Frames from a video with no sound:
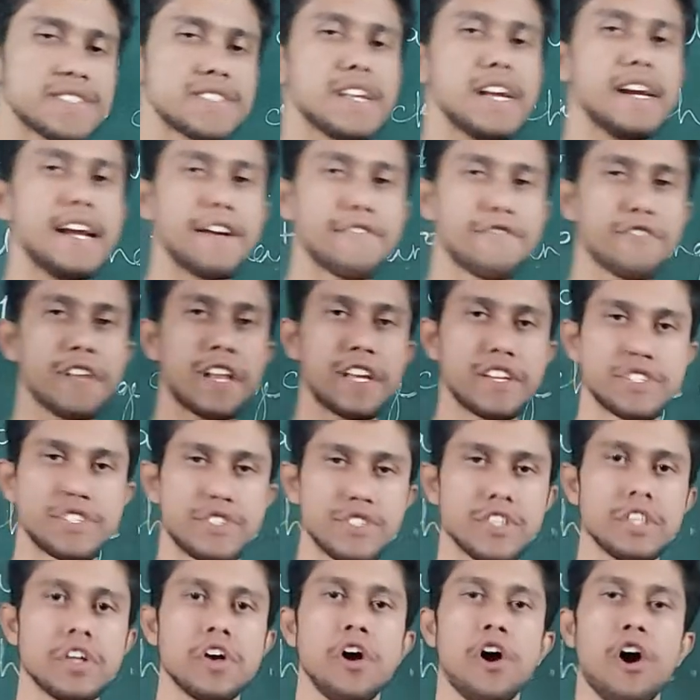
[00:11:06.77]
is the
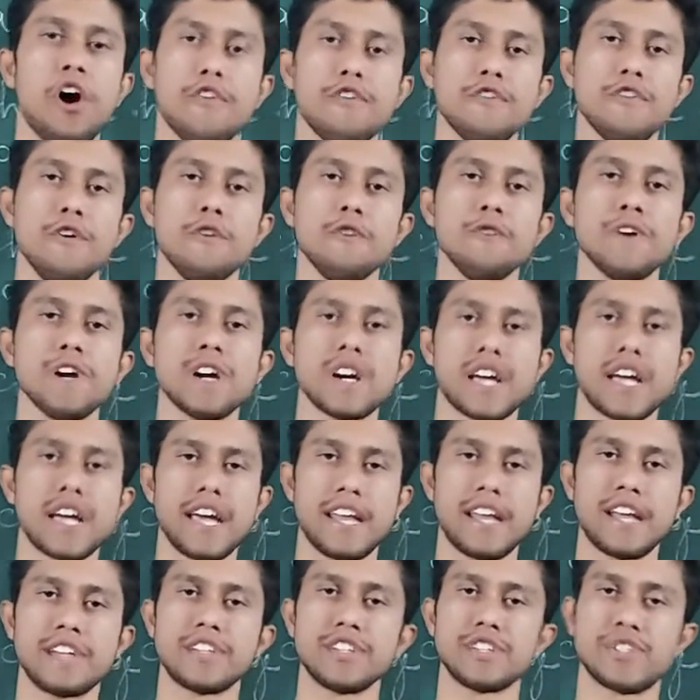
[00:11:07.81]
definition of work
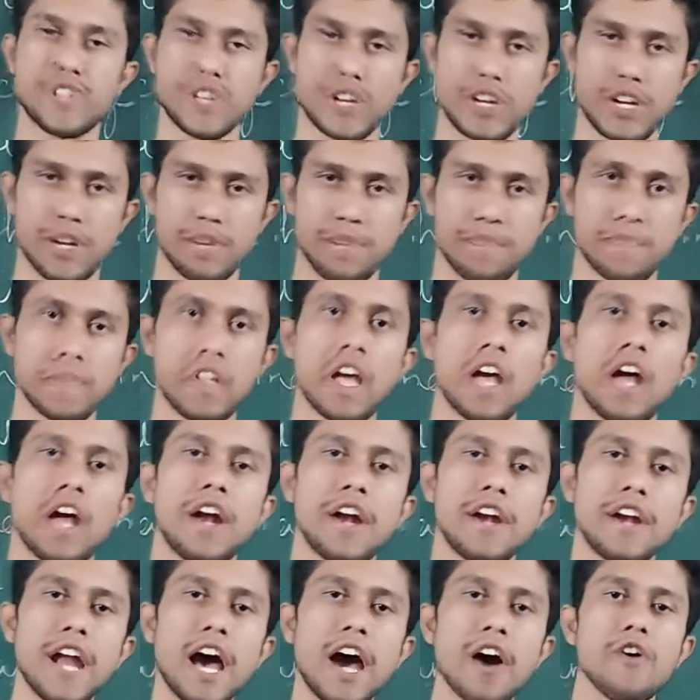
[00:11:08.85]
energy theorem.
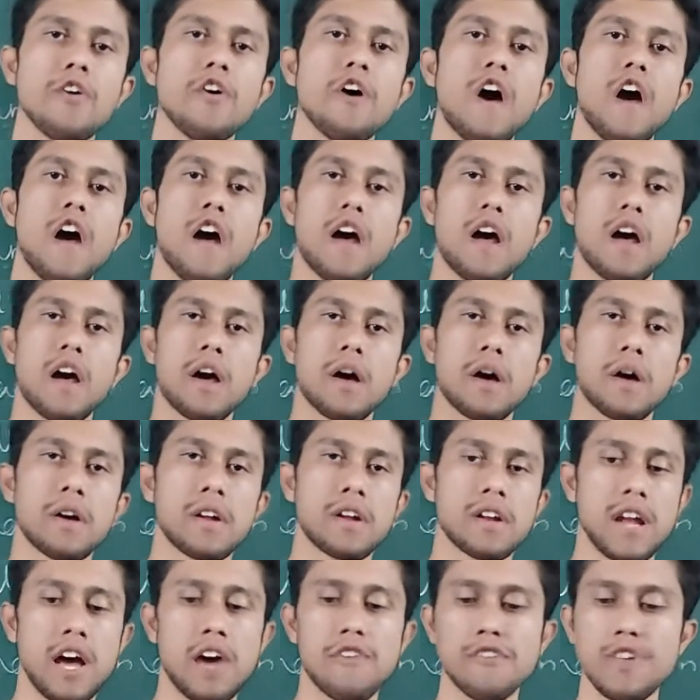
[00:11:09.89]
Now
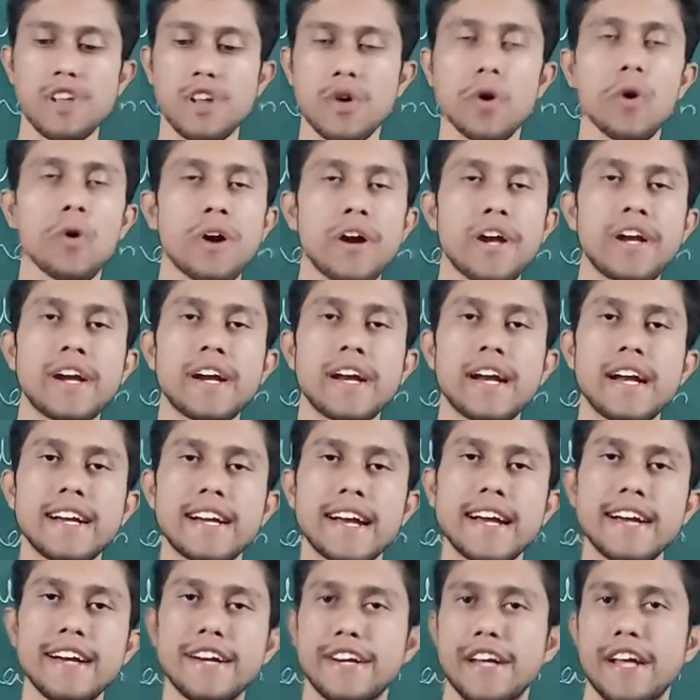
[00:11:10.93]
we'll go in a
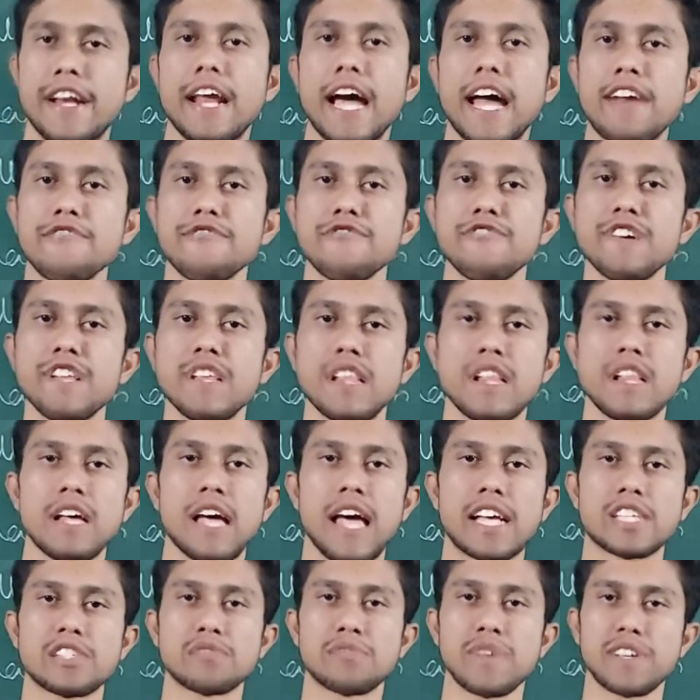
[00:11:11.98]
little detail and we'll
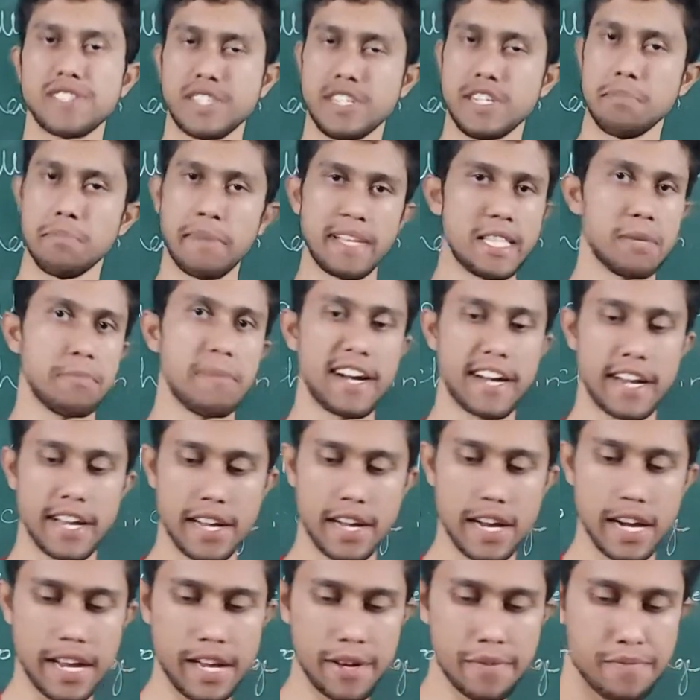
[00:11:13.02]
express it
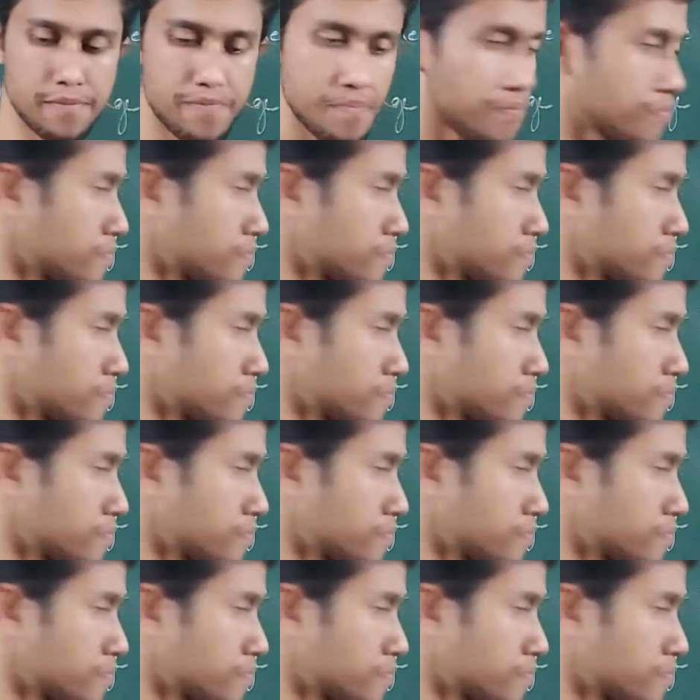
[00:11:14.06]
mathematically.